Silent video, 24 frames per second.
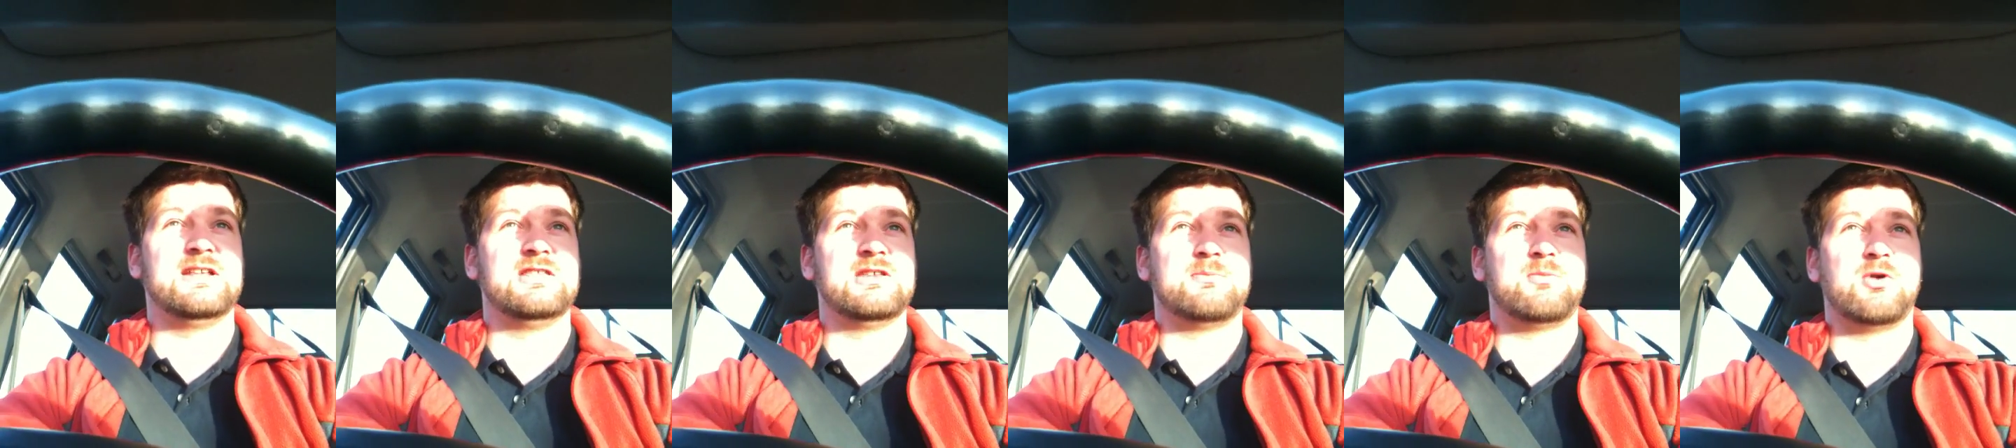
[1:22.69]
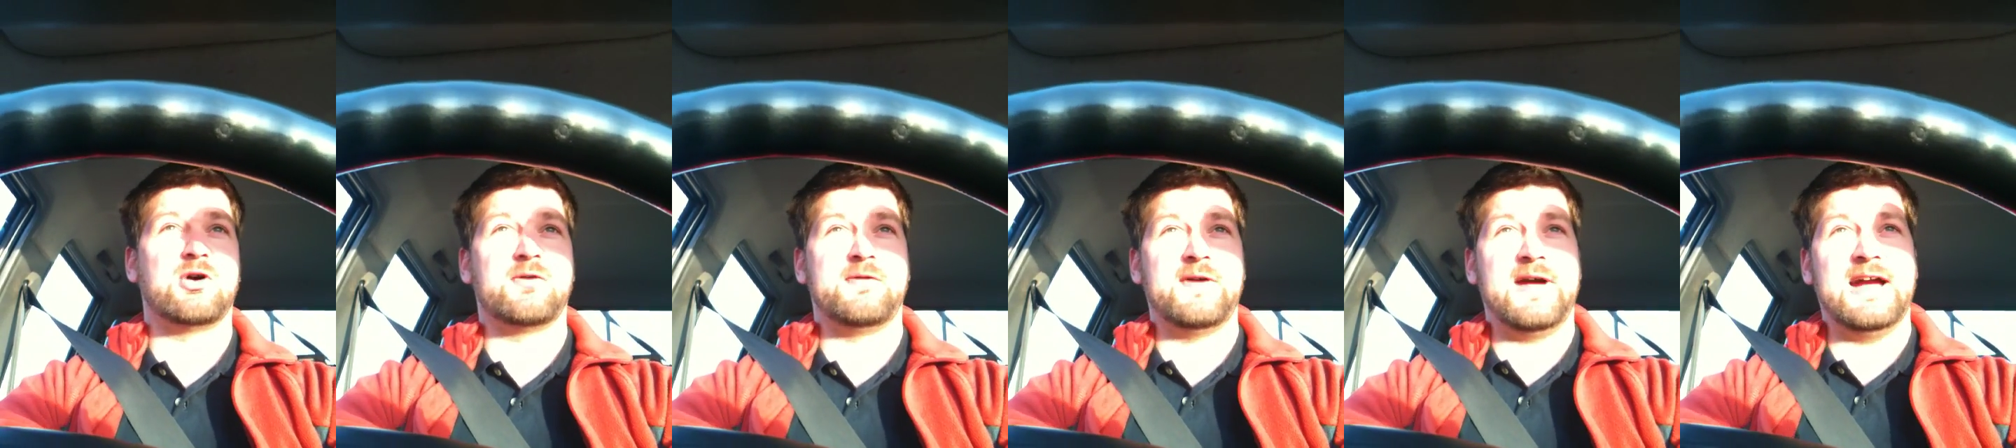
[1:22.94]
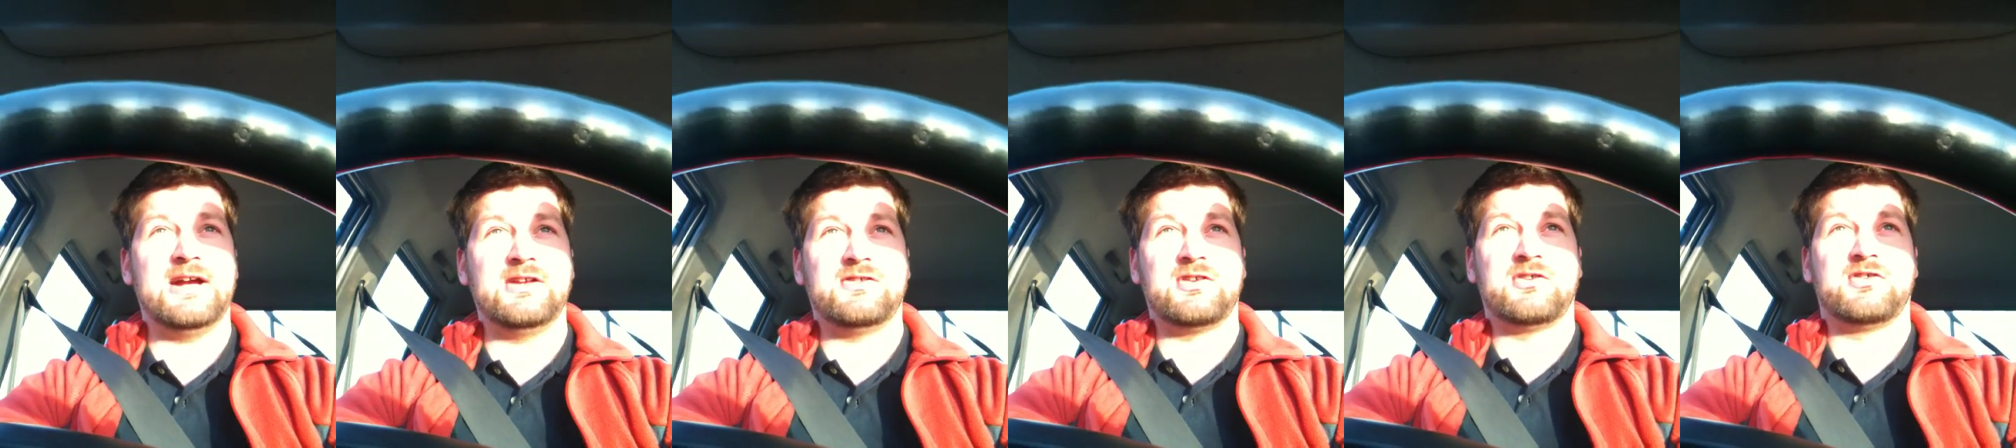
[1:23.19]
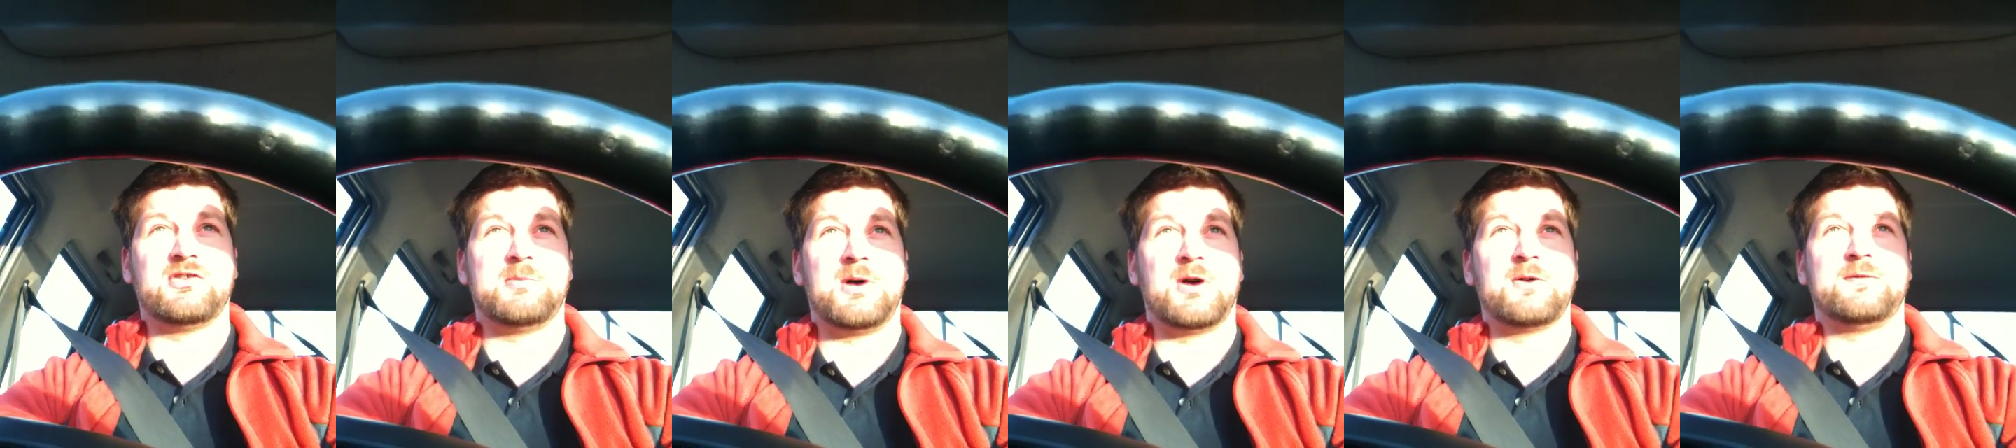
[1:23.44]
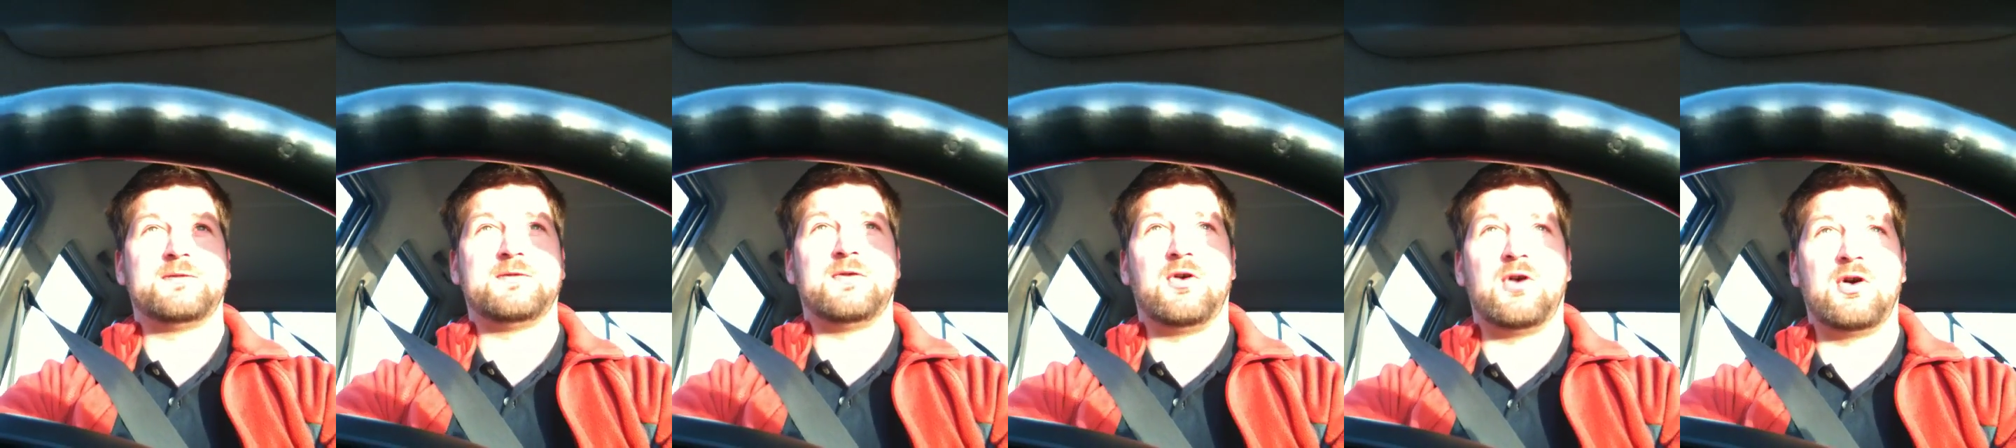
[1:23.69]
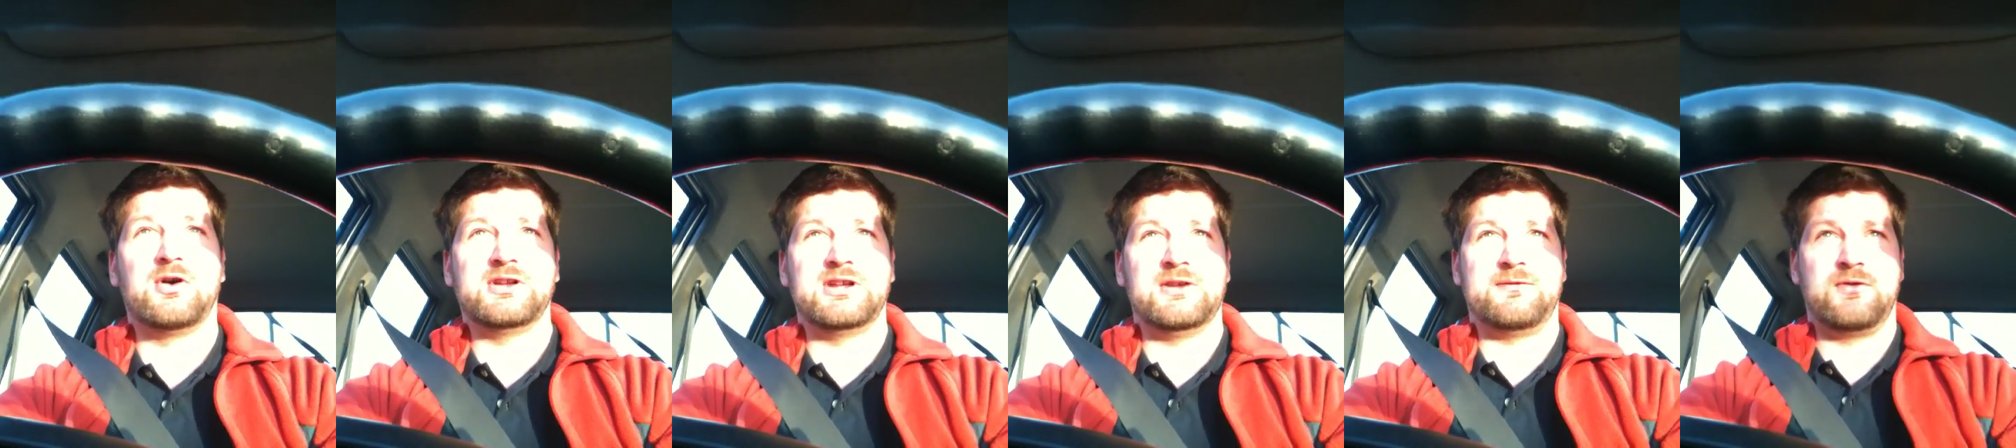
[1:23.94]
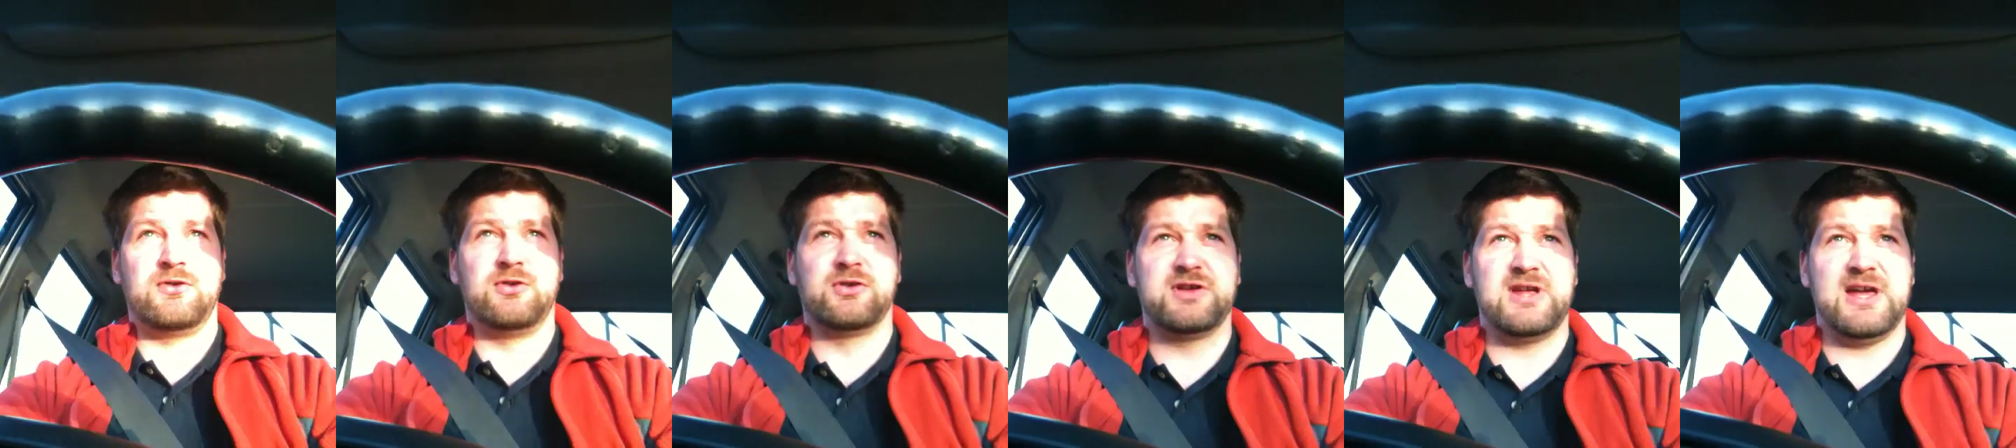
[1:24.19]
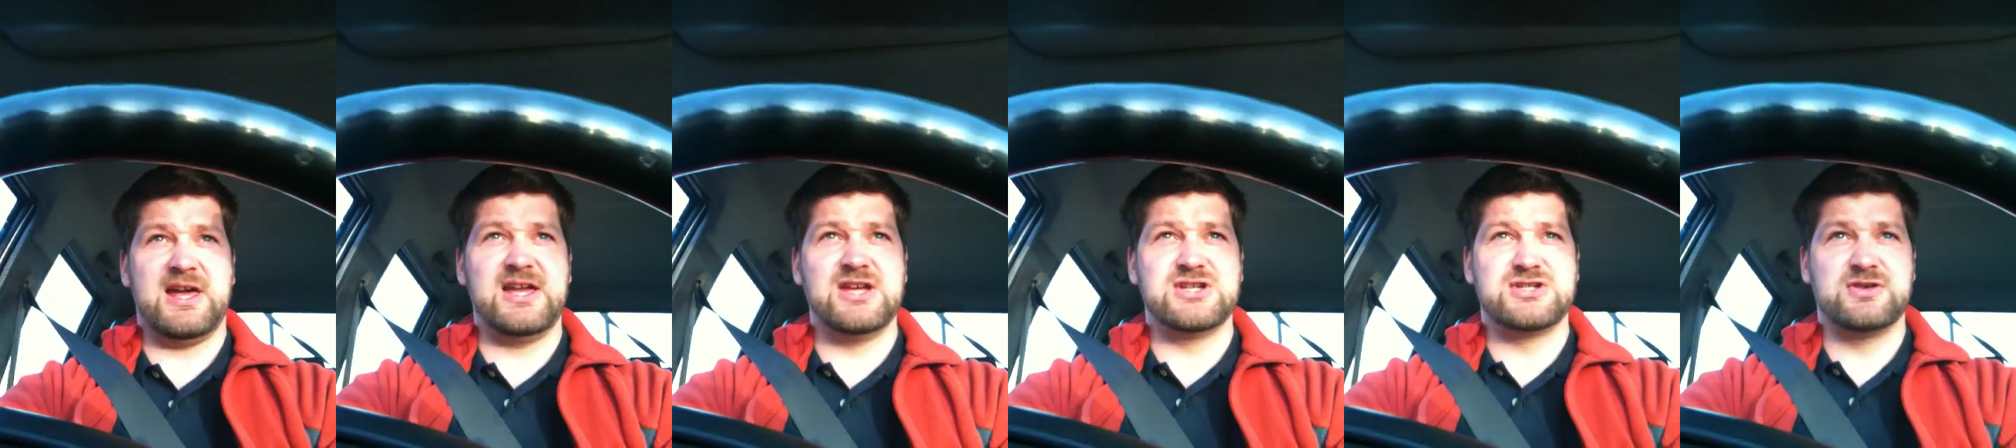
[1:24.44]
In the book of Acts there's about 4 different
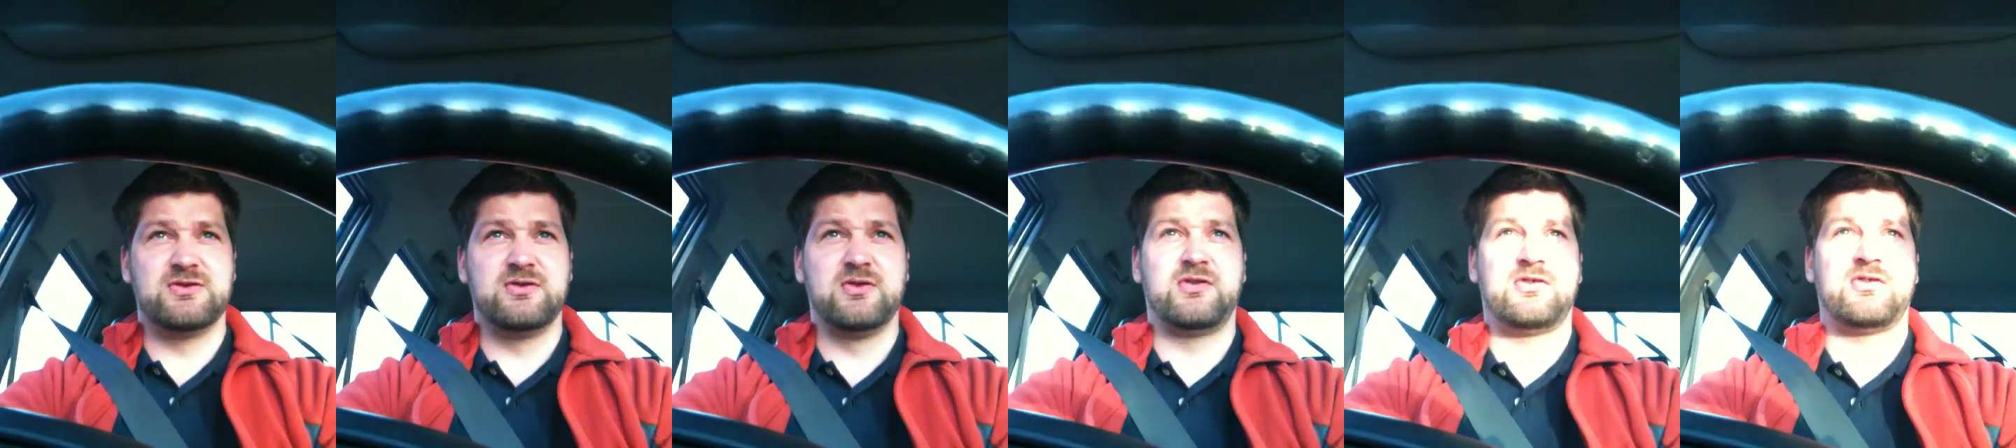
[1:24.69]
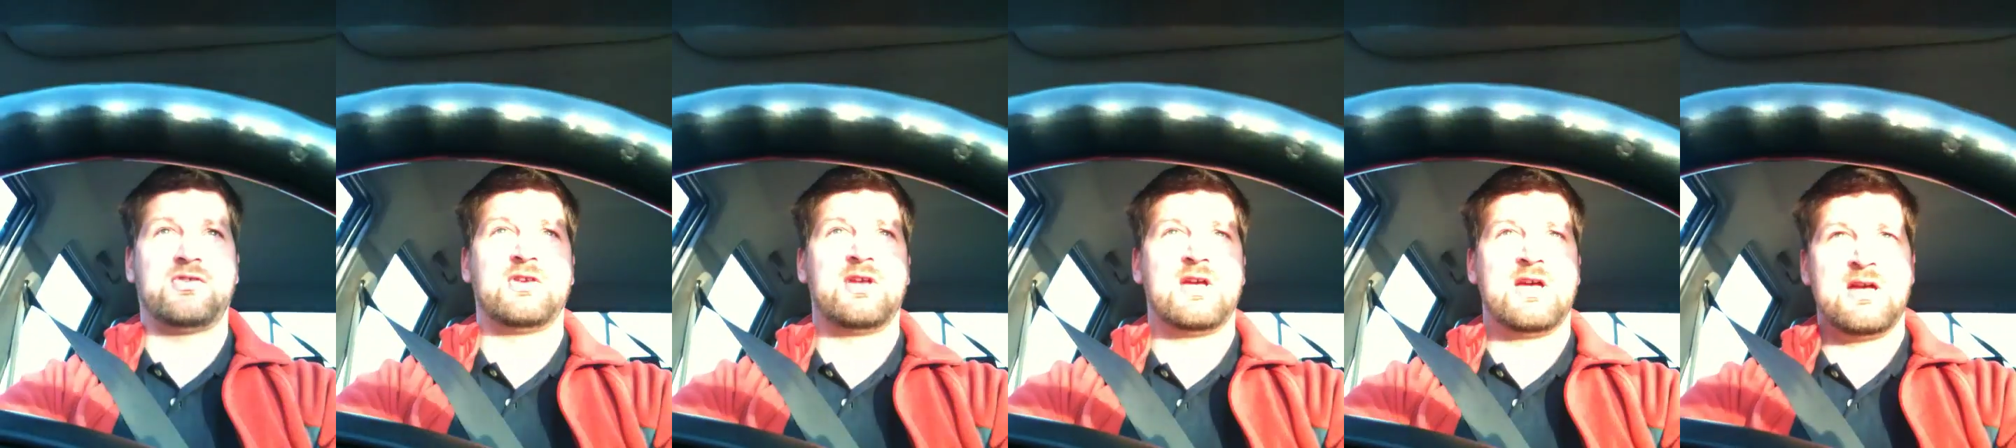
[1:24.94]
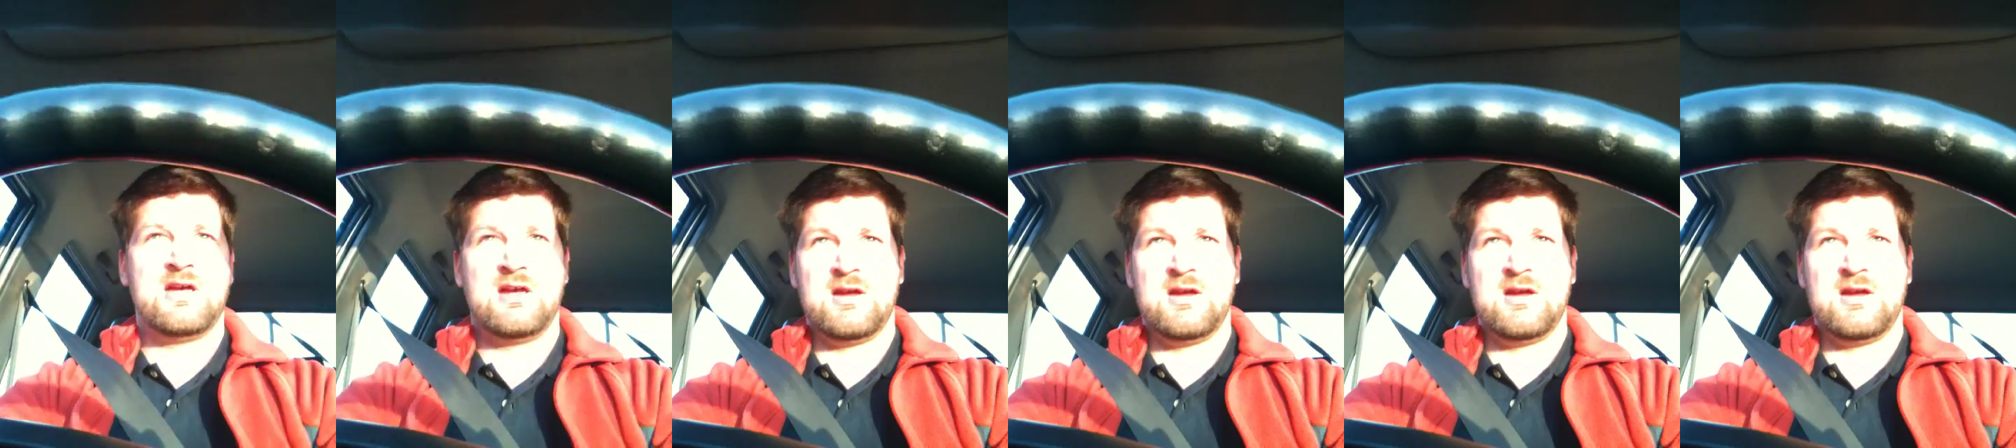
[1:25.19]
occasions